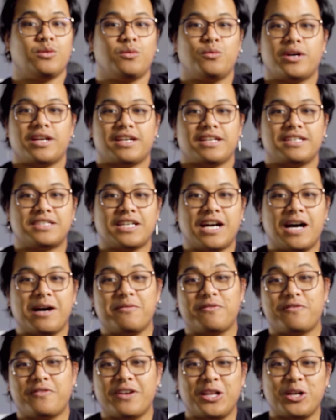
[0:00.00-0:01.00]
What is
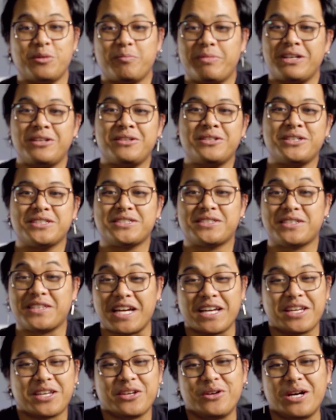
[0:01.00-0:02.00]
up, fellow builders?
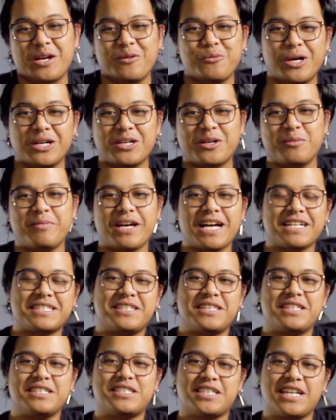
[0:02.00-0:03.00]
Thank you and welcome back to
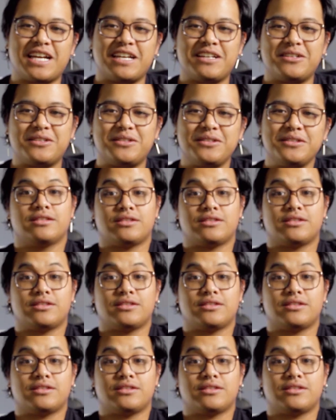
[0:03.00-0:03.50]
the channel.